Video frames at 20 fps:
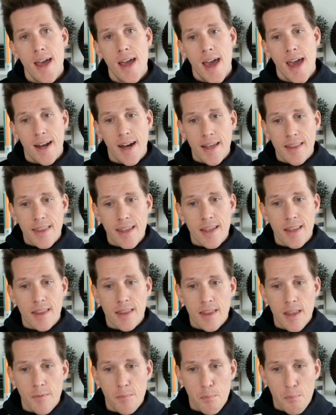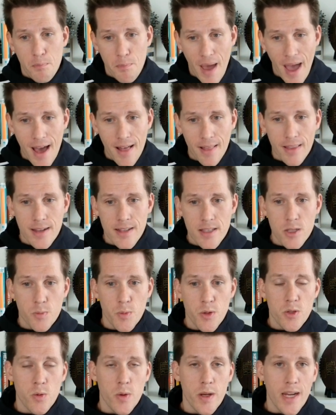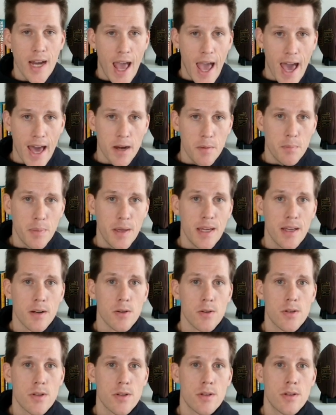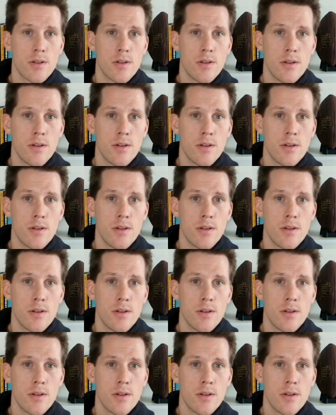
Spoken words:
And I think the balance between Adam Peters